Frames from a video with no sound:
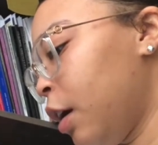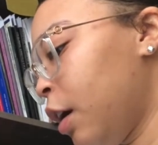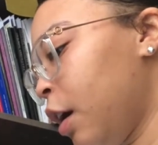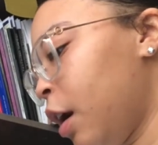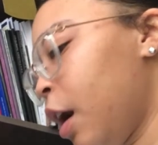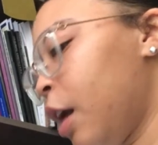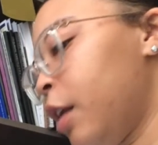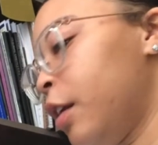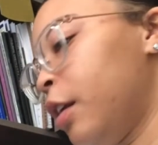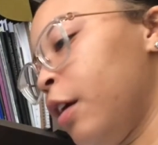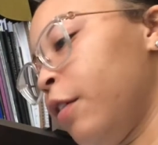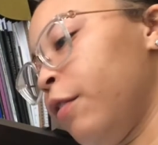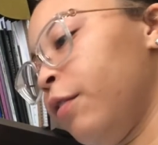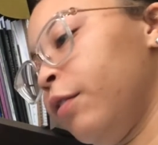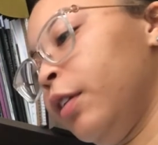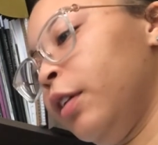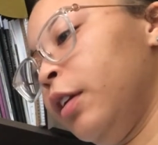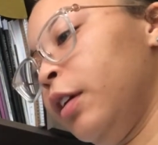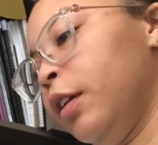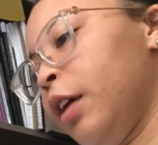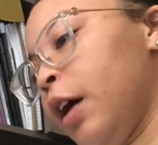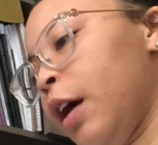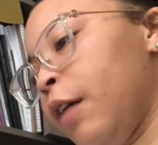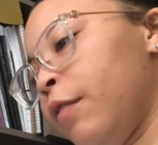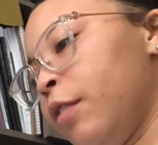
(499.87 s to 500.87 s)
Definitely
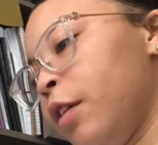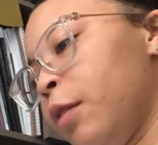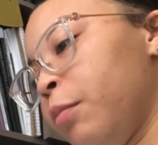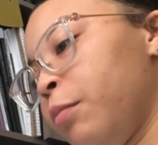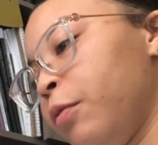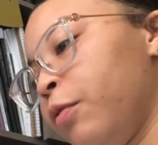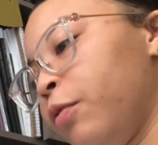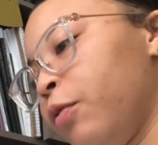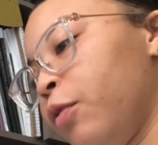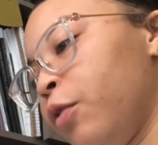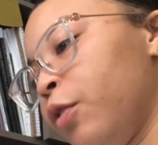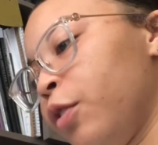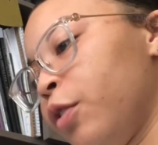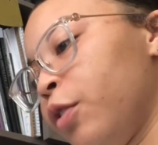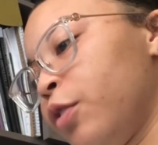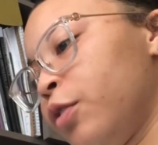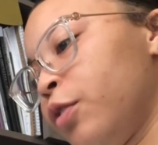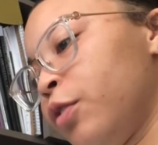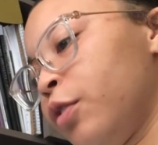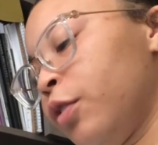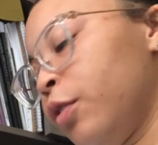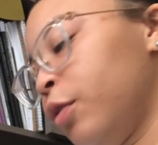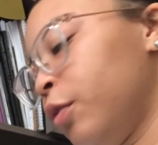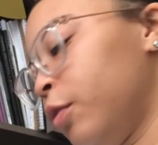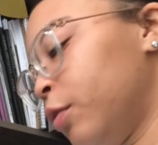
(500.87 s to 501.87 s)
didn't have that before,
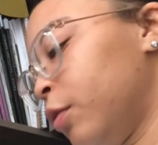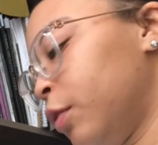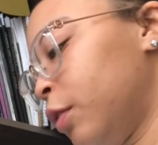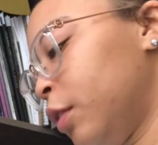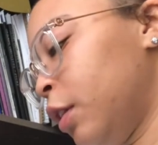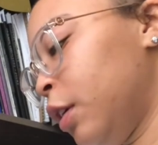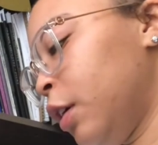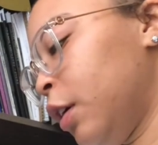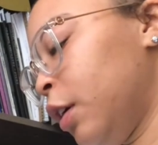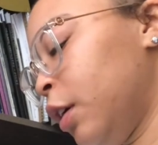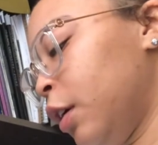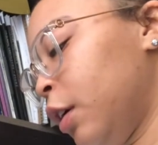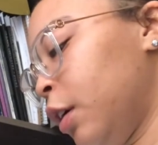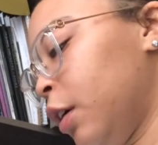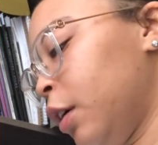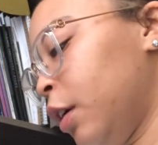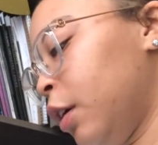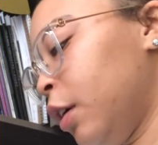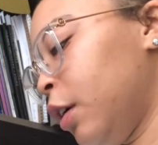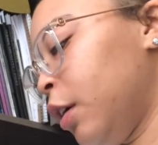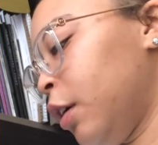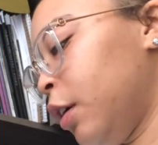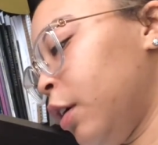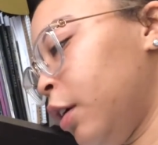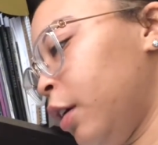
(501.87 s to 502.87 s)
so
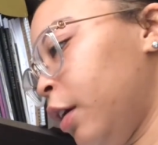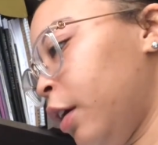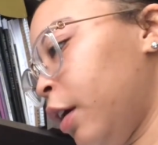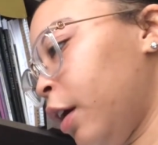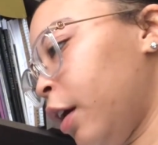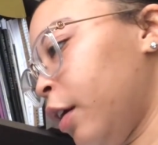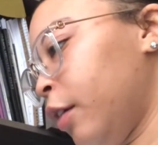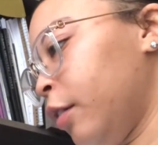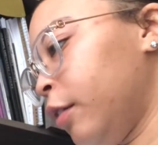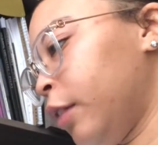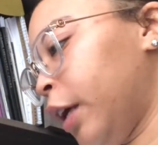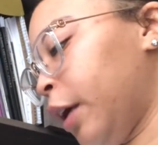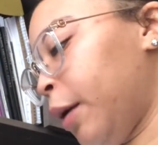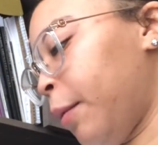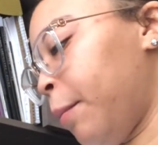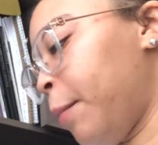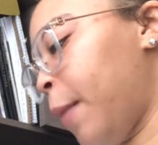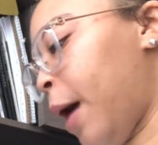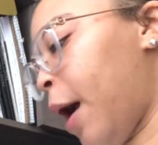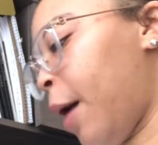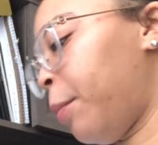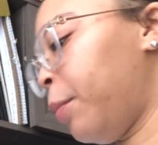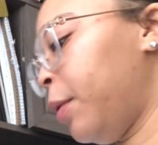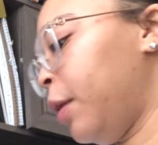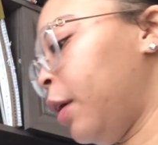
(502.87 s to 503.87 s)
yeah, like
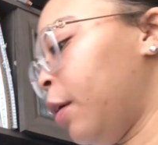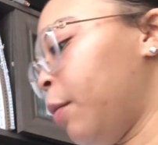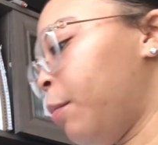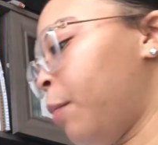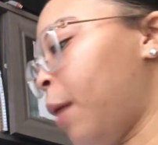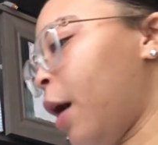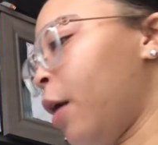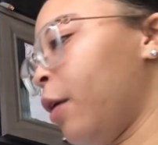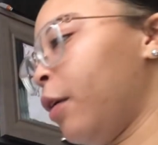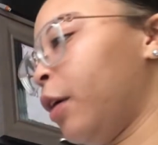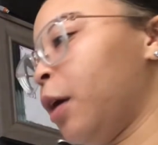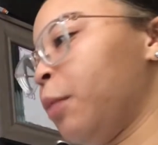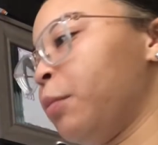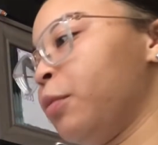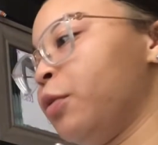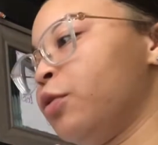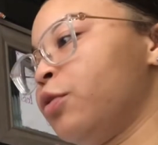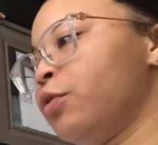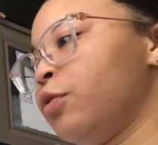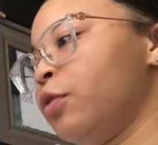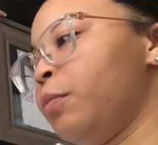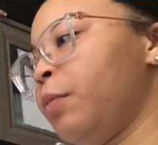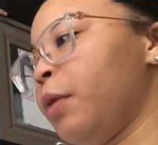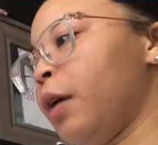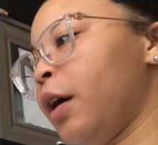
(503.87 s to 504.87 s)
mapping a
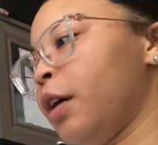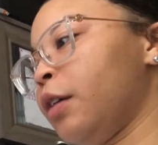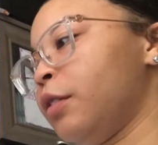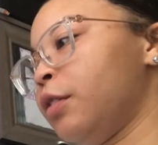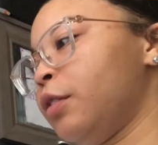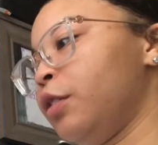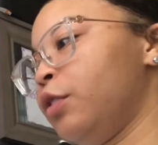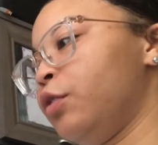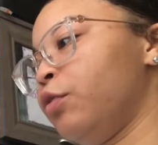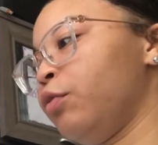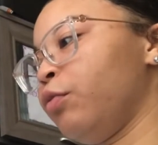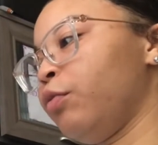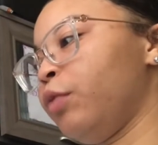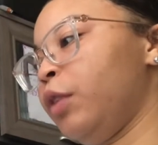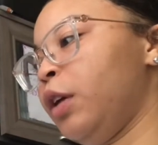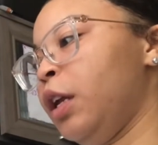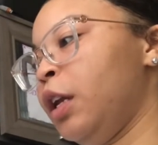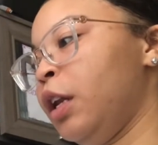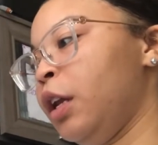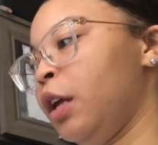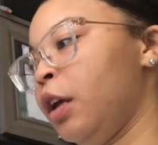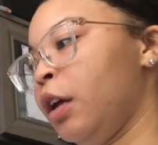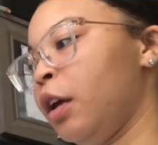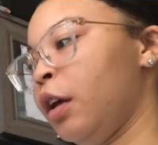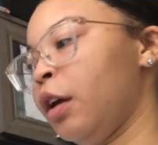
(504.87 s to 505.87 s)
biochemistry passage,
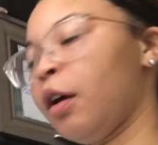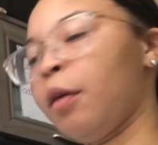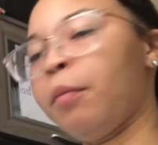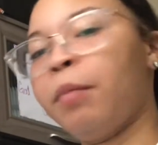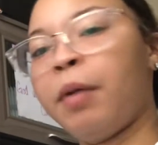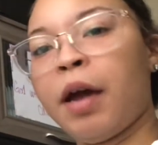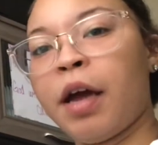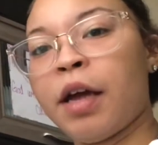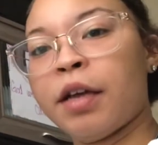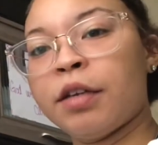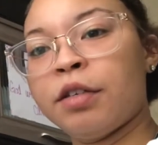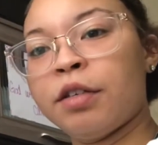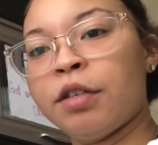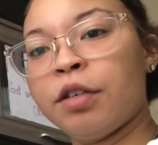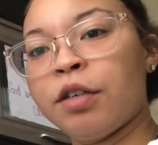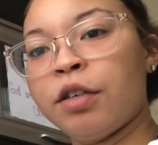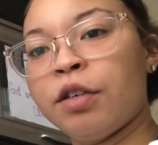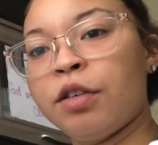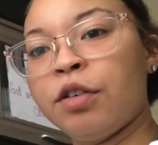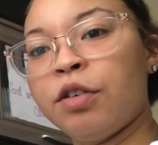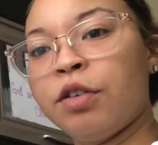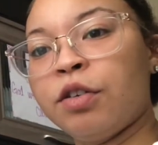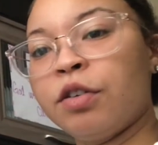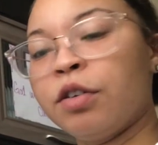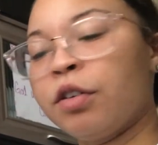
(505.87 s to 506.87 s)
reading a passage.